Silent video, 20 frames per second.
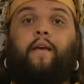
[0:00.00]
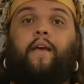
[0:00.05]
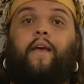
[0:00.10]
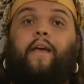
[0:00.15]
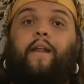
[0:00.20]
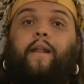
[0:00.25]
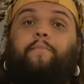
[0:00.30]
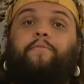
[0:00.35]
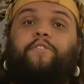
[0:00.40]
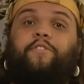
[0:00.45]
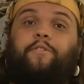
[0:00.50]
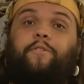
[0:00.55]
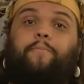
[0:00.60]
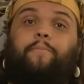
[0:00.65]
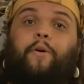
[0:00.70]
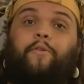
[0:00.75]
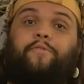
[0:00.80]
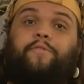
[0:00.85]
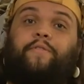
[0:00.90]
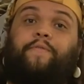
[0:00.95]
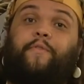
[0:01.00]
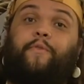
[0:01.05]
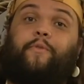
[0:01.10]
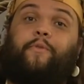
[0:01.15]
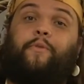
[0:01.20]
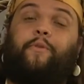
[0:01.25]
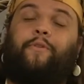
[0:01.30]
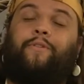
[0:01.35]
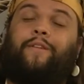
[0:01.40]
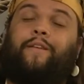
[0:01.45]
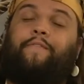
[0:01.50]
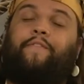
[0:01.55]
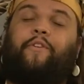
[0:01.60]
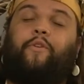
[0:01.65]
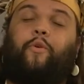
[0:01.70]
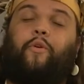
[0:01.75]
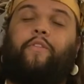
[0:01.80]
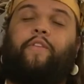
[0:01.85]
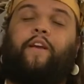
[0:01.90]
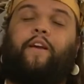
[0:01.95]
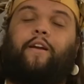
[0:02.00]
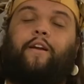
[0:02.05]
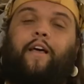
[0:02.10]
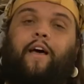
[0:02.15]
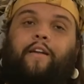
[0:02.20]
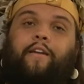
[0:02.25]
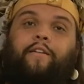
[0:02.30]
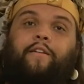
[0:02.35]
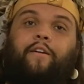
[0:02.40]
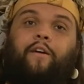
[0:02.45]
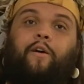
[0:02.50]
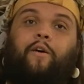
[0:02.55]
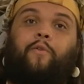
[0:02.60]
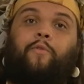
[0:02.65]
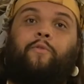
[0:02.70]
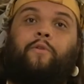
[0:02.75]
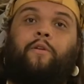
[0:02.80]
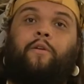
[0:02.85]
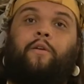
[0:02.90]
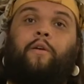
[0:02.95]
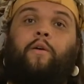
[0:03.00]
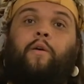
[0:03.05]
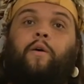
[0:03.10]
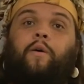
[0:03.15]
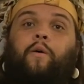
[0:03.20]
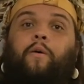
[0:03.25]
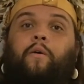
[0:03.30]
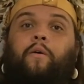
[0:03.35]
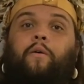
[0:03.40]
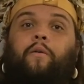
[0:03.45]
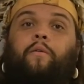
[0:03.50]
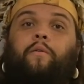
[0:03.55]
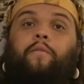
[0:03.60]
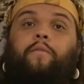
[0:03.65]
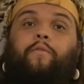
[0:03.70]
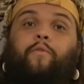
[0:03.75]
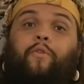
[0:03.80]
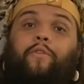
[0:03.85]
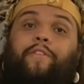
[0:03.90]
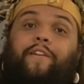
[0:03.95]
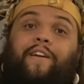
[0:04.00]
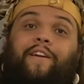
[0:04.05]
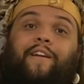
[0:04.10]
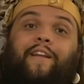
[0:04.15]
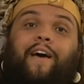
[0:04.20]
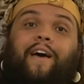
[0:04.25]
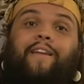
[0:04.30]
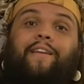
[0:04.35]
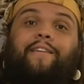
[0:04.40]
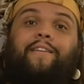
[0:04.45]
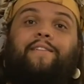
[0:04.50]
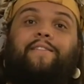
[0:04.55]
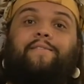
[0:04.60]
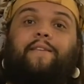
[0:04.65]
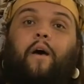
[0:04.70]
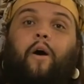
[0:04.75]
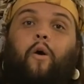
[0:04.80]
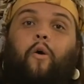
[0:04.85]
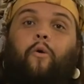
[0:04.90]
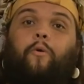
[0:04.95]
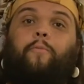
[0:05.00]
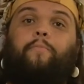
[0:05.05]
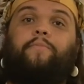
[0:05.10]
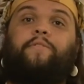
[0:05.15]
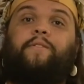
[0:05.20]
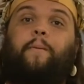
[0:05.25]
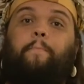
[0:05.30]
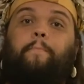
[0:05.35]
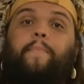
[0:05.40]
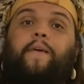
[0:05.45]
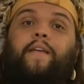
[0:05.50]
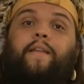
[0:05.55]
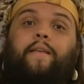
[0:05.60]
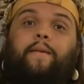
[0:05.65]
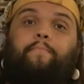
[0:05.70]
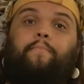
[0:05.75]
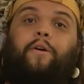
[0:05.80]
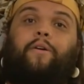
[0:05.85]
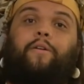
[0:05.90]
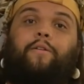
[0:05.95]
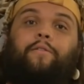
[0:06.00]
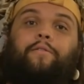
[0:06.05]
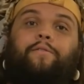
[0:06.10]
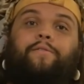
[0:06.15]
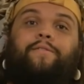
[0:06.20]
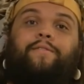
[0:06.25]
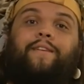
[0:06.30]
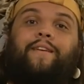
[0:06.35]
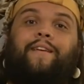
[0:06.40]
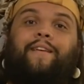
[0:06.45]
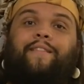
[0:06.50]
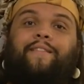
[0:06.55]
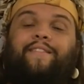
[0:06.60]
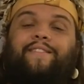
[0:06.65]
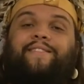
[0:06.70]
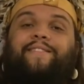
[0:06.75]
And I'm sure most of you who live in North Carolina know, North Carolina is home to many birds that